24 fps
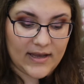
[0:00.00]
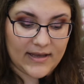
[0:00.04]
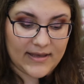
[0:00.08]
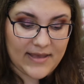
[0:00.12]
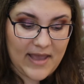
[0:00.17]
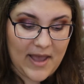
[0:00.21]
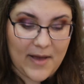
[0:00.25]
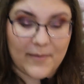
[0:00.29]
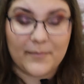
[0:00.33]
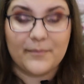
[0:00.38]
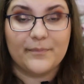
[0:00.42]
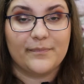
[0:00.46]

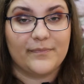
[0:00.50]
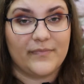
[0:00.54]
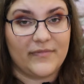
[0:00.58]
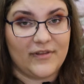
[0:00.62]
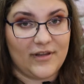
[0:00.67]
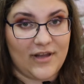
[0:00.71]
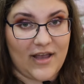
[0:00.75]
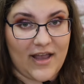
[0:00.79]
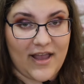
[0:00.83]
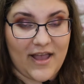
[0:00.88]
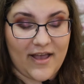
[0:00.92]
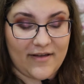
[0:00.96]
yeah,
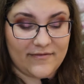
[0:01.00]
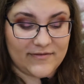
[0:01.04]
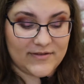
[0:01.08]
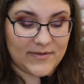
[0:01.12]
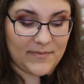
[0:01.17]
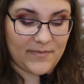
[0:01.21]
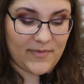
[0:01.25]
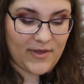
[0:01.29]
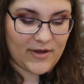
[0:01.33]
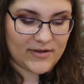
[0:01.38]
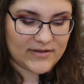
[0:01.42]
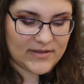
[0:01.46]
I have
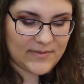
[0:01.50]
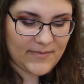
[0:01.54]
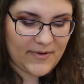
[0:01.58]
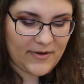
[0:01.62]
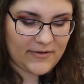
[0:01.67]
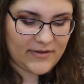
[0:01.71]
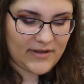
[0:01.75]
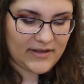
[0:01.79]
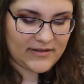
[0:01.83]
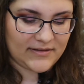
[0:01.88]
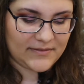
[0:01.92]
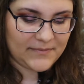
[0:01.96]
some thoughts
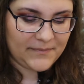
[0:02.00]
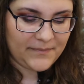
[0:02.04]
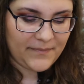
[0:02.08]
about that.